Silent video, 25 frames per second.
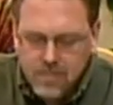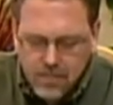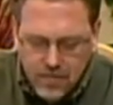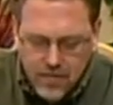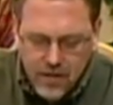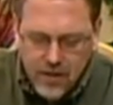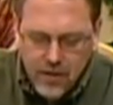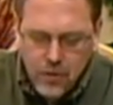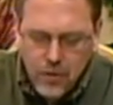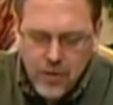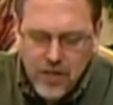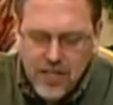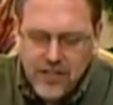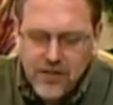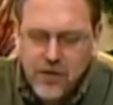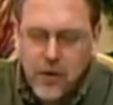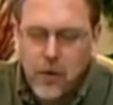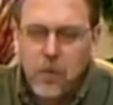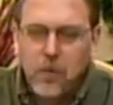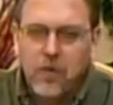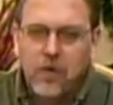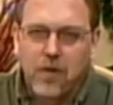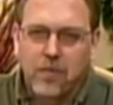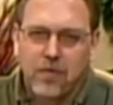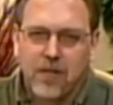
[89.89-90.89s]
when he
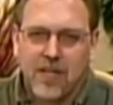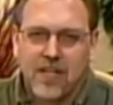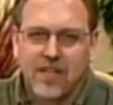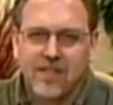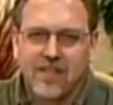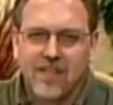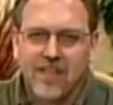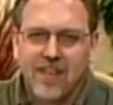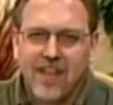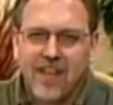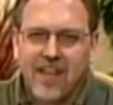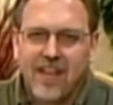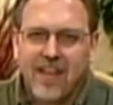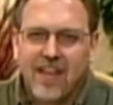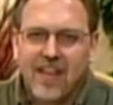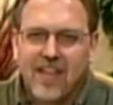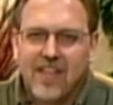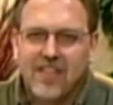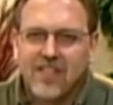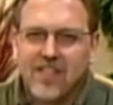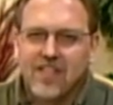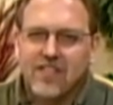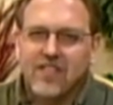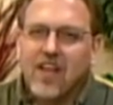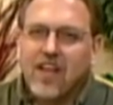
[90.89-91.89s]
told them this, he
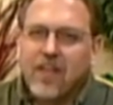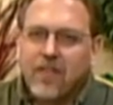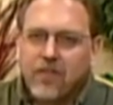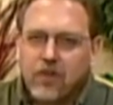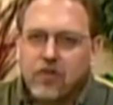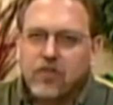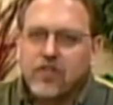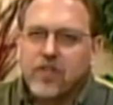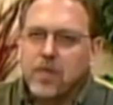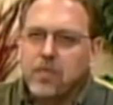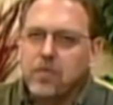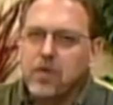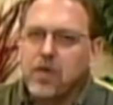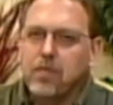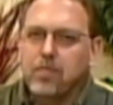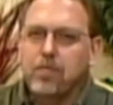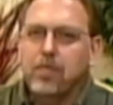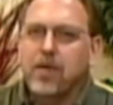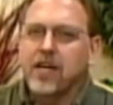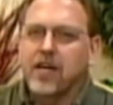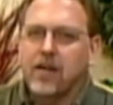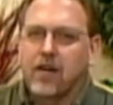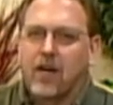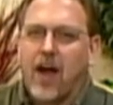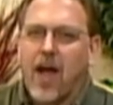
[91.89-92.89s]
says, there's something
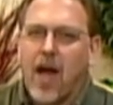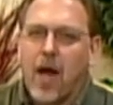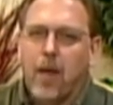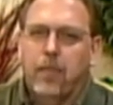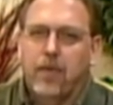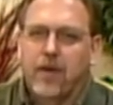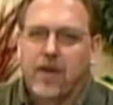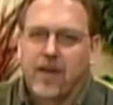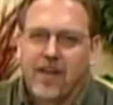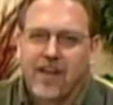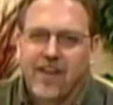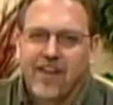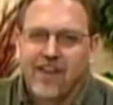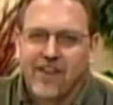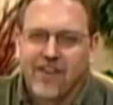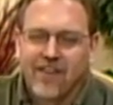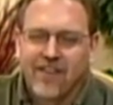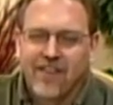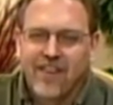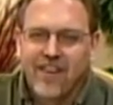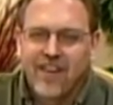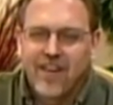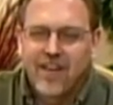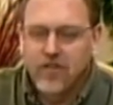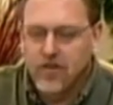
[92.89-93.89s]
bigger happening here.
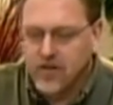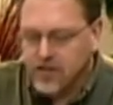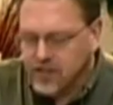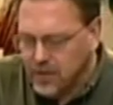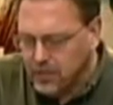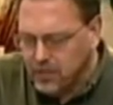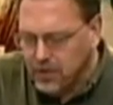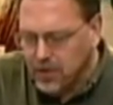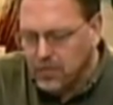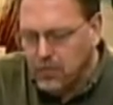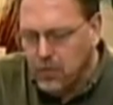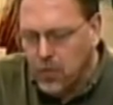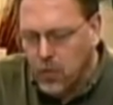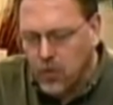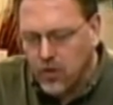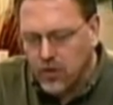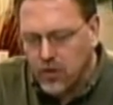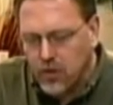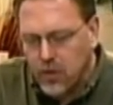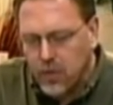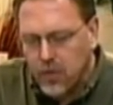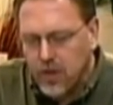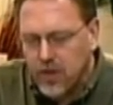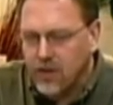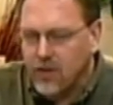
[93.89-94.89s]
There's something more
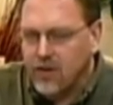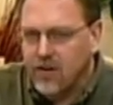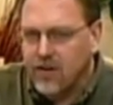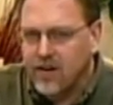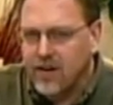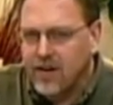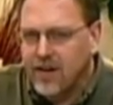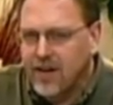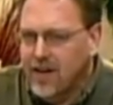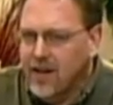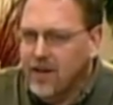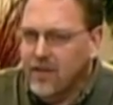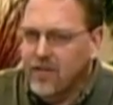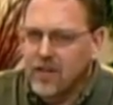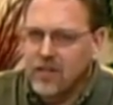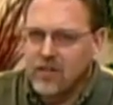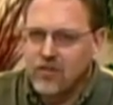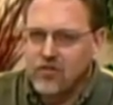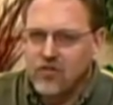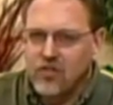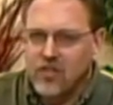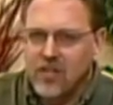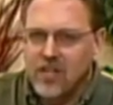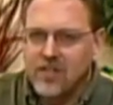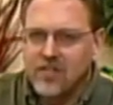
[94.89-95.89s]
going on than
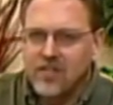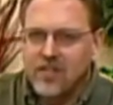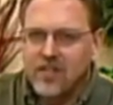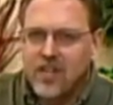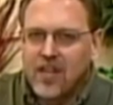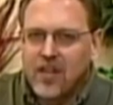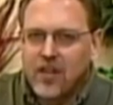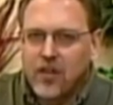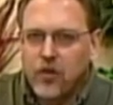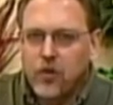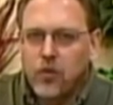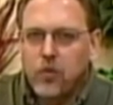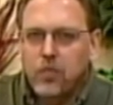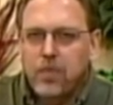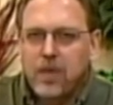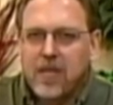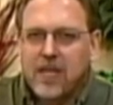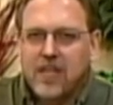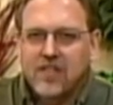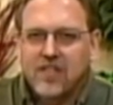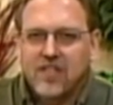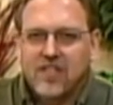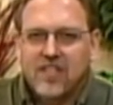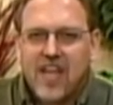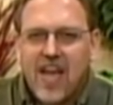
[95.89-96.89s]
just you
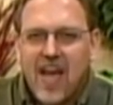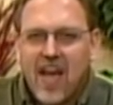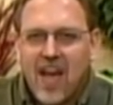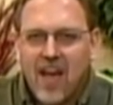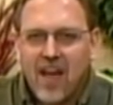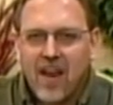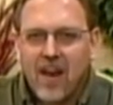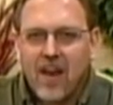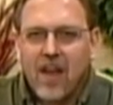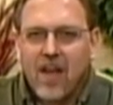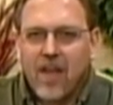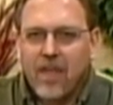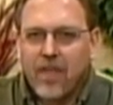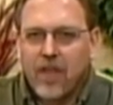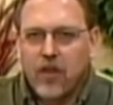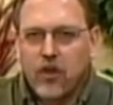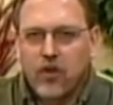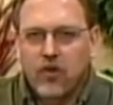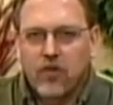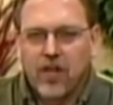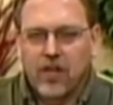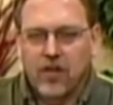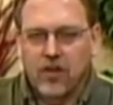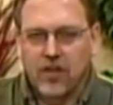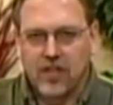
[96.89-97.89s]
being sad that you're
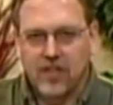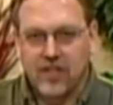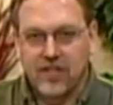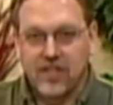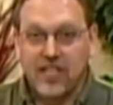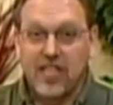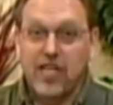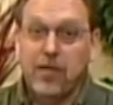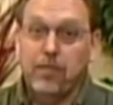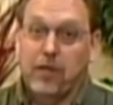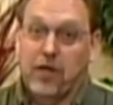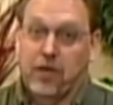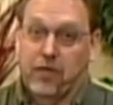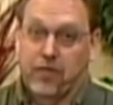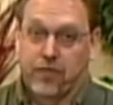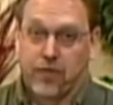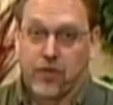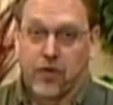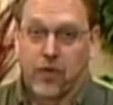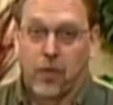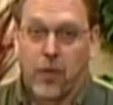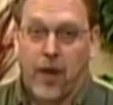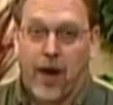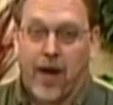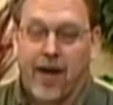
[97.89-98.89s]
not going to see me for
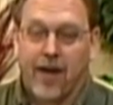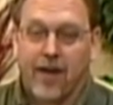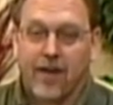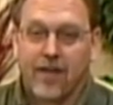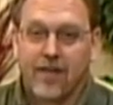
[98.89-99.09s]
a while.